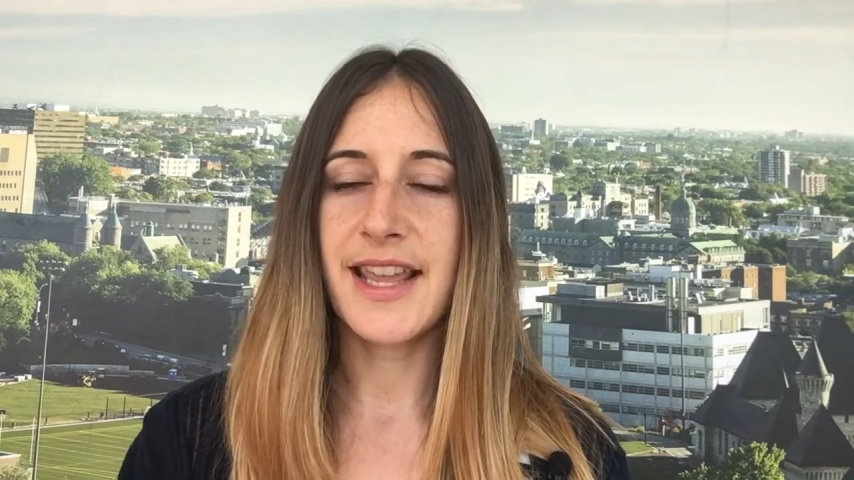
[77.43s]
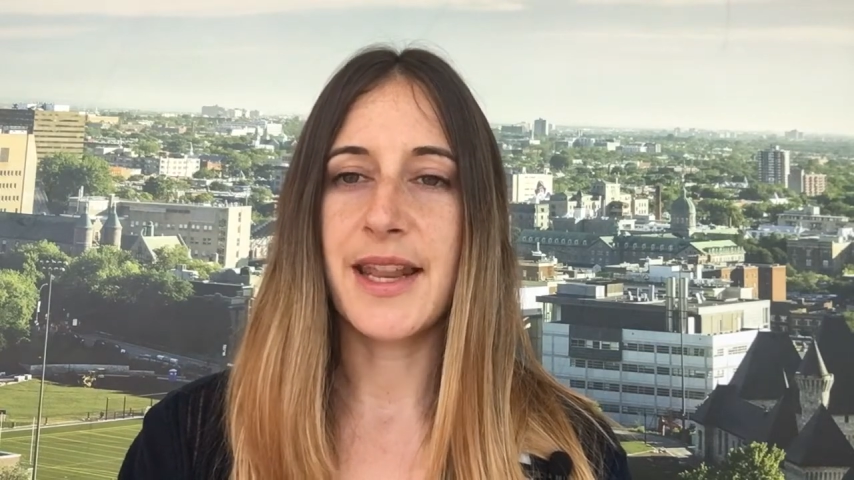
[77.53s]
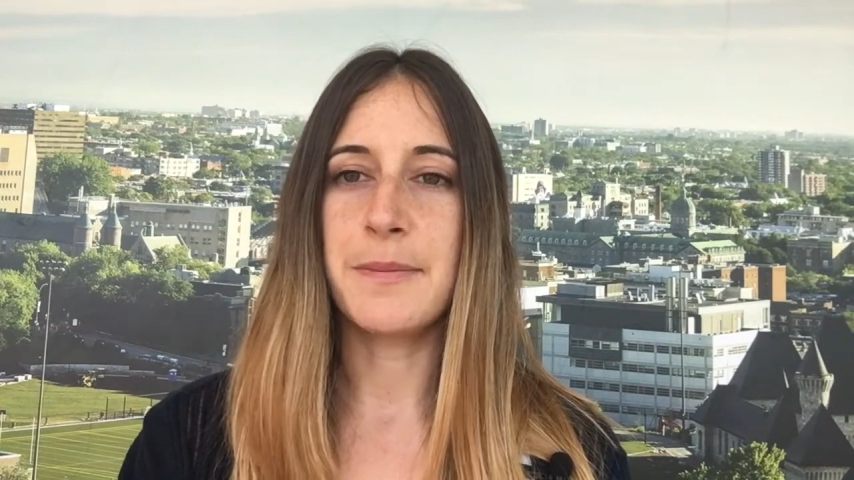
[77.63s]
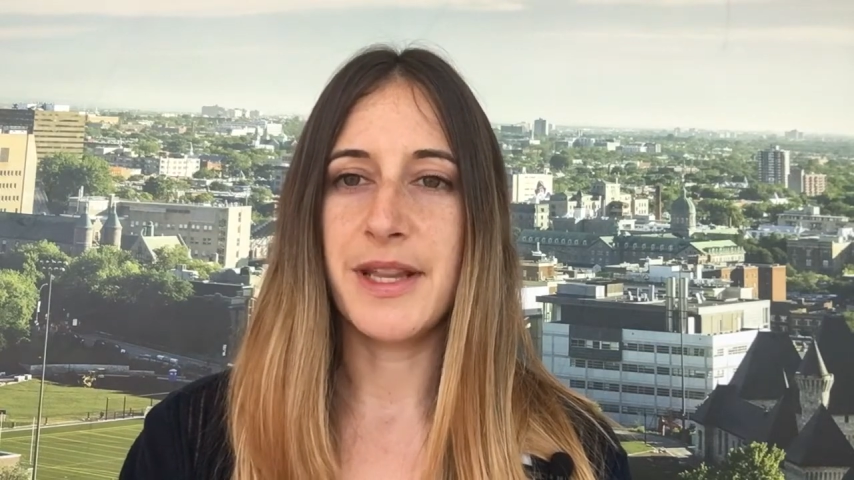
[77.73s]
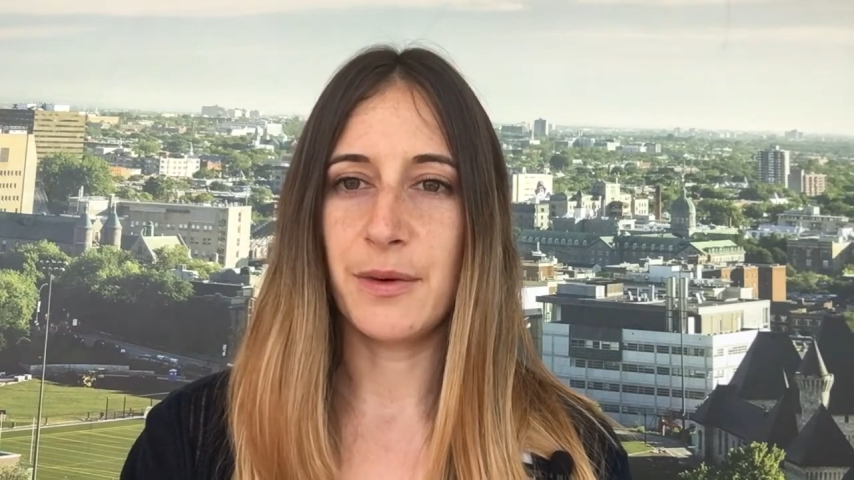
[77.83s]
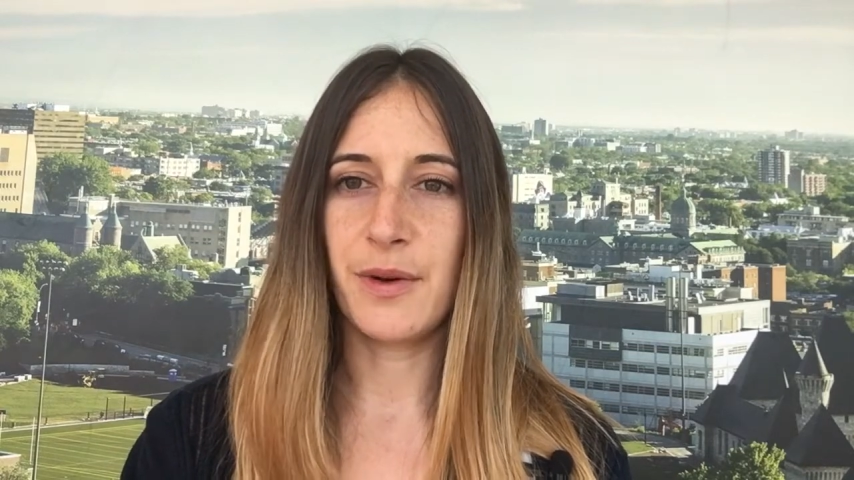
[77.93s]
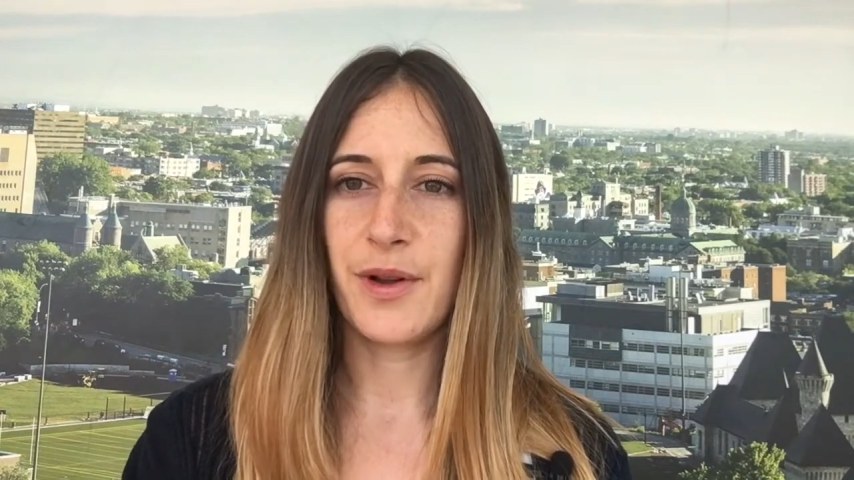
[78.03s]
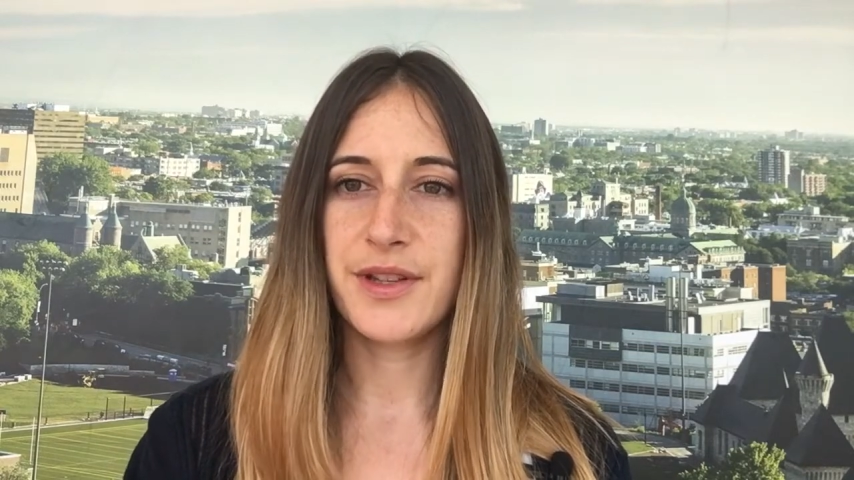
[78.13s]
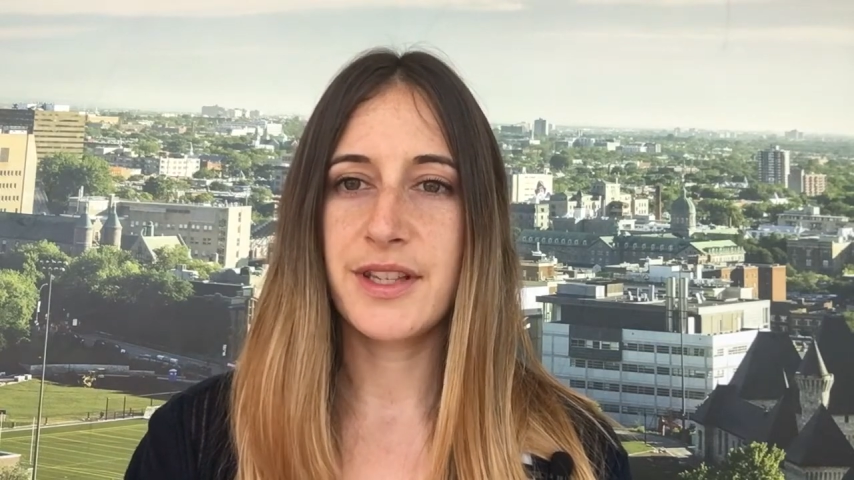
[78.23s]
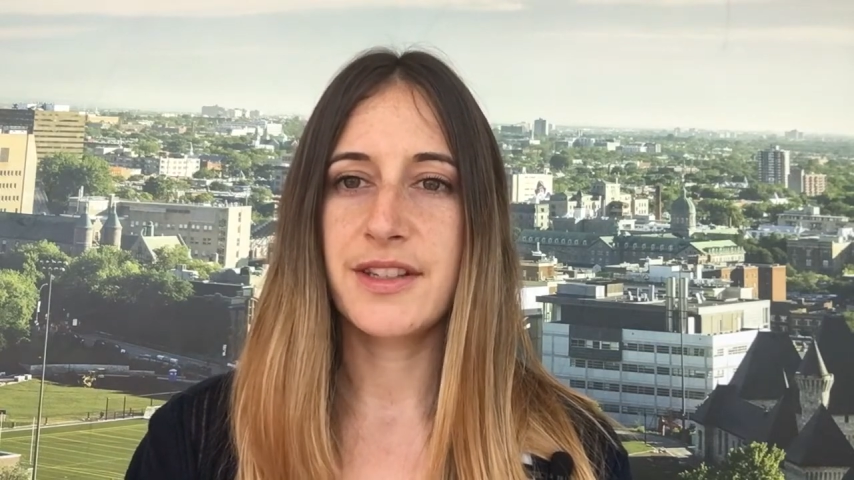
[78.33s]
and
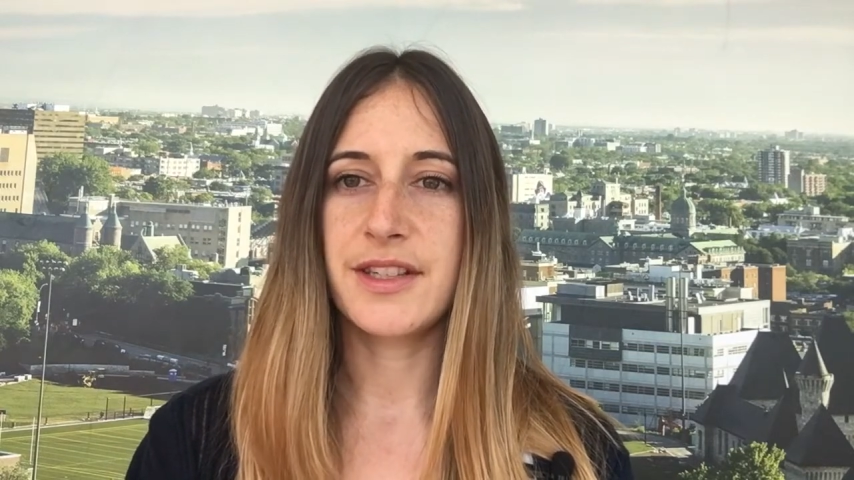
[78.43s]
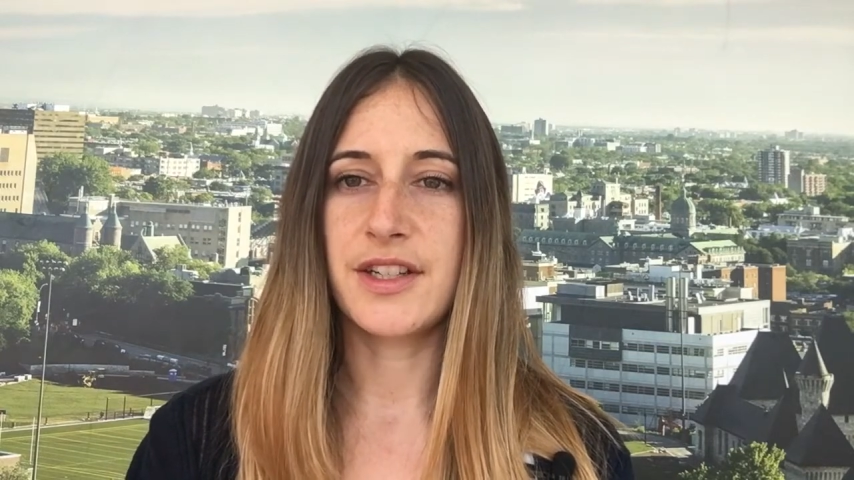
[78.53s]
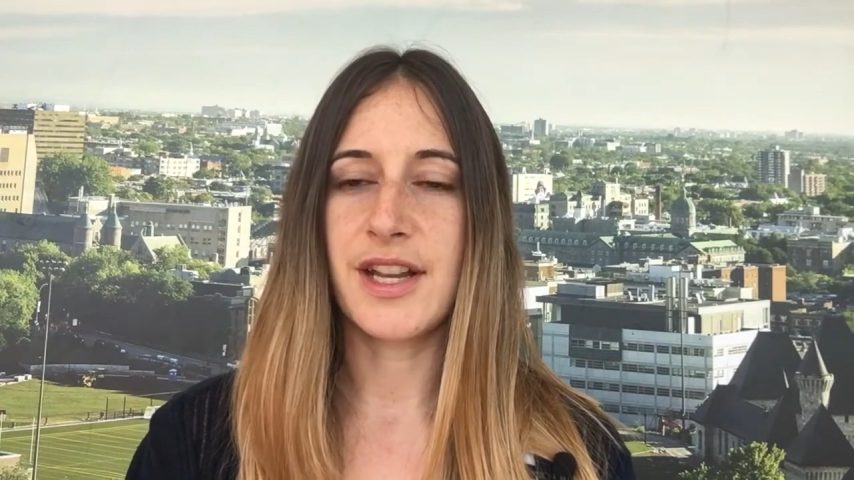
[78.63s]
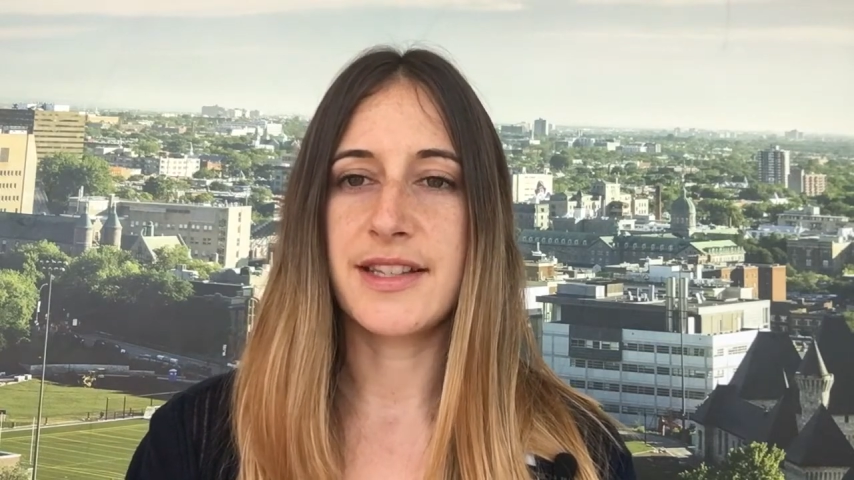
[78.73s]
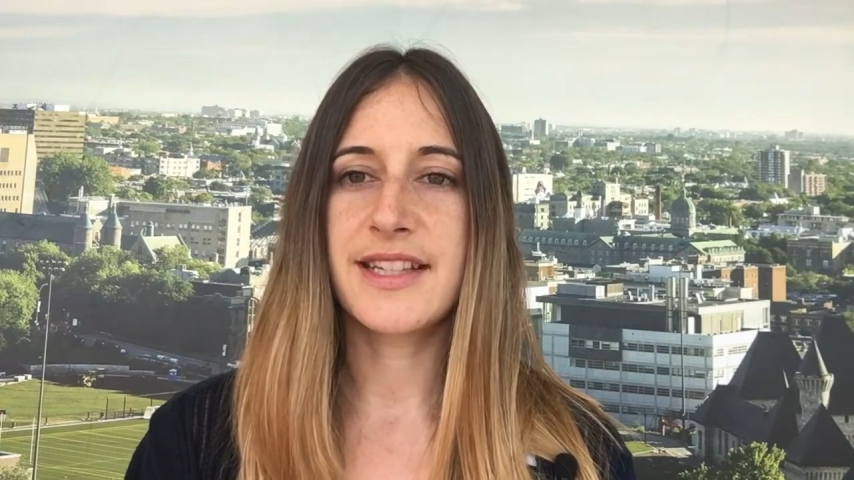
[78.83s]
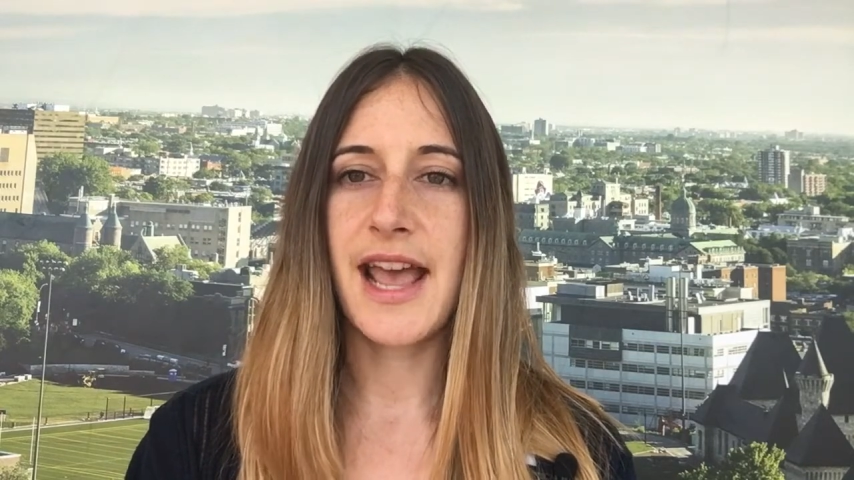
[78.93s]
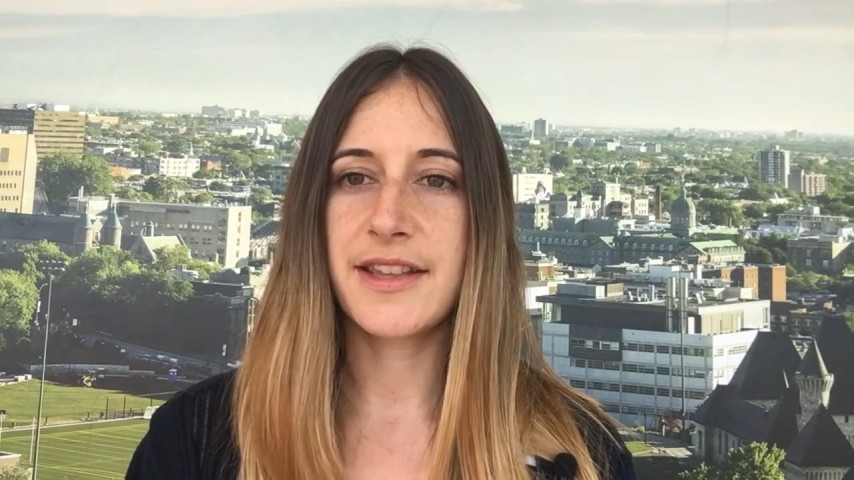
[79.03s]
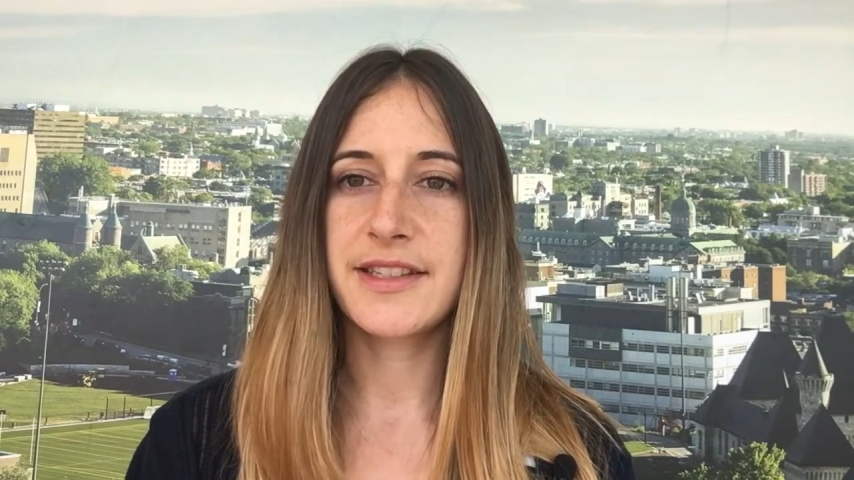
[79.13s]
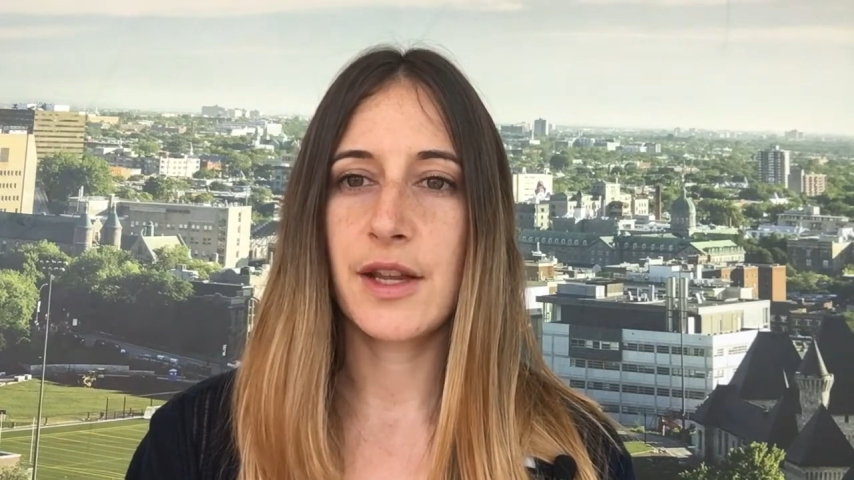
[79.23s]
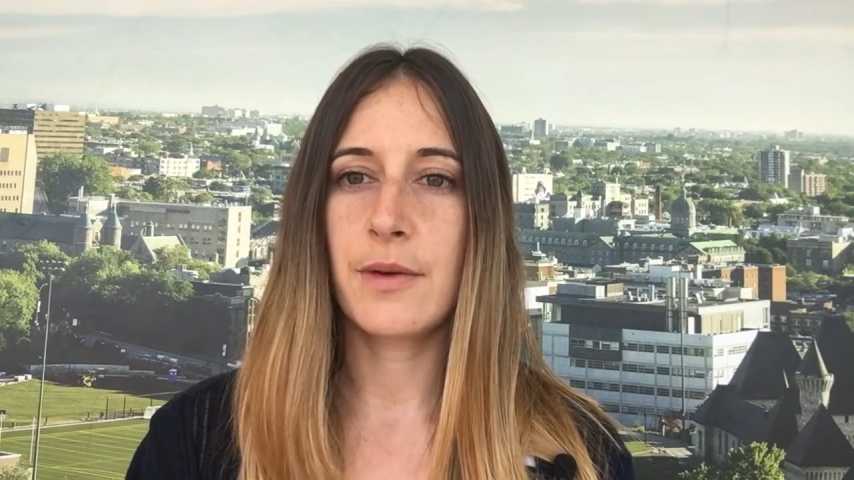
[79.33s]
minerals such as
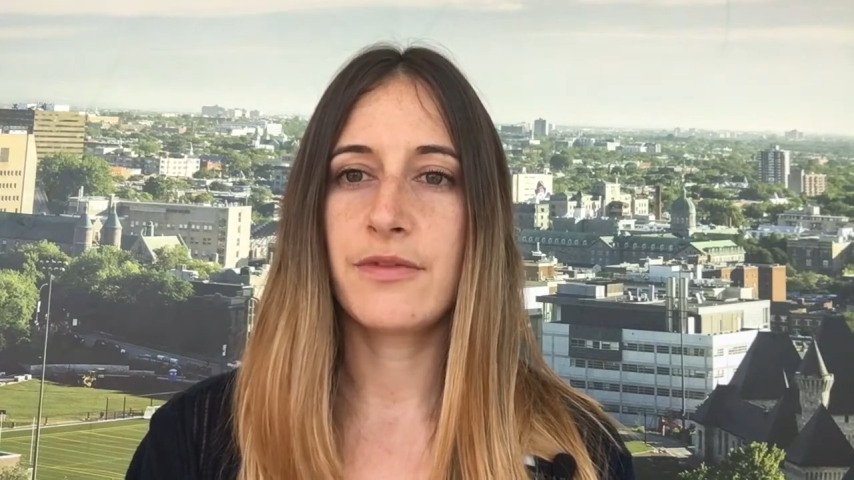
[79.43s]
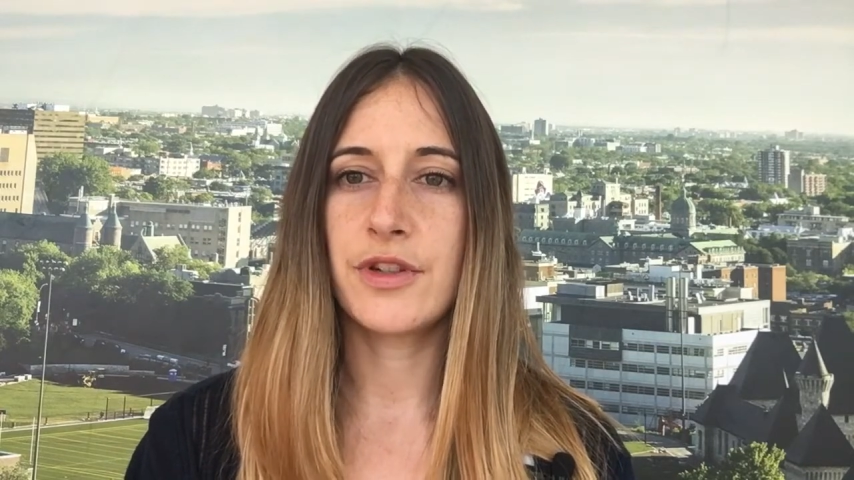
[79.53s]
calcium,